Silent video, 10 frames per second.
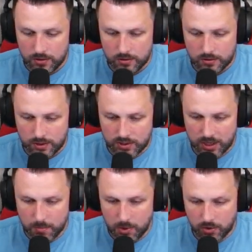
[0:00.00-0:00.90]
Let's
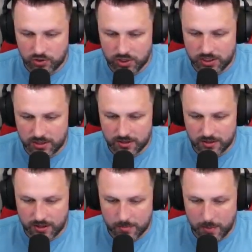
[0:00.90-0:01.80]
get amongst it.
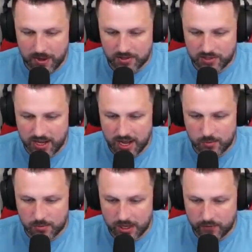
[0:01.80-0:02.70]
Get my pets
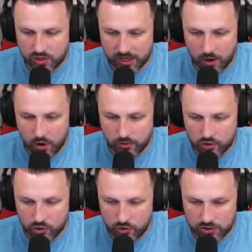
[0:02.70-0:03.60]
down. Life jacket on.
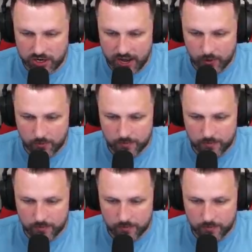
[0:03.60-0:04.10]
Turret down.